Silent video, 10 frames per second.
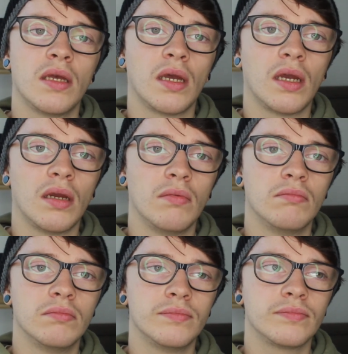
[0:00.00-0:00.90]

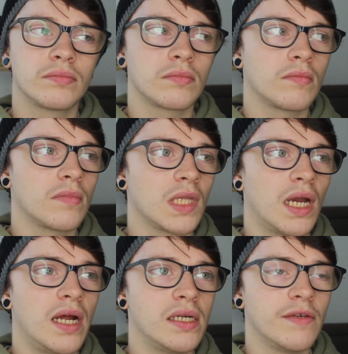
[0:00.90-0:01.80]
And
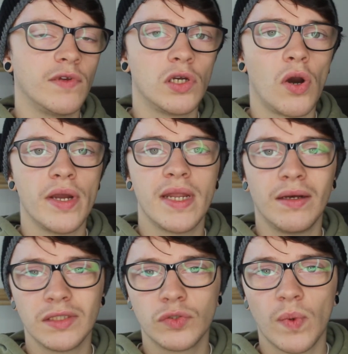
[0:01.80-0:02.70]
if you're going
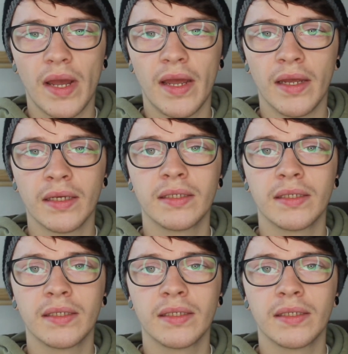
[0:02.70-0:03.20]
elsewhere,